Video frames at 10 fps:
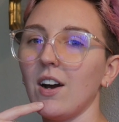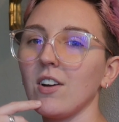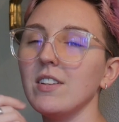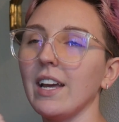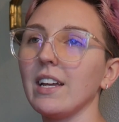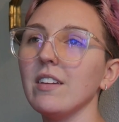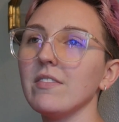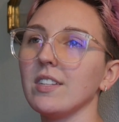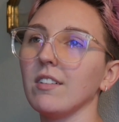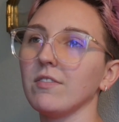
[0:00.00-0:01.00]
Our negative
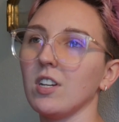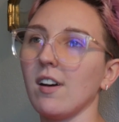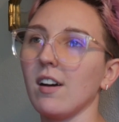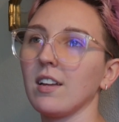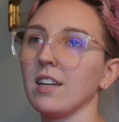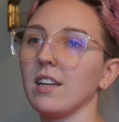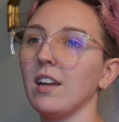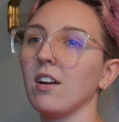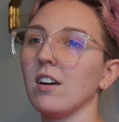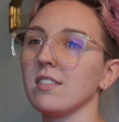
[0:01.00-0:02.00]
self-talk
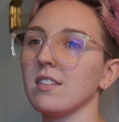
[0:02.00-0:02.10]
can cause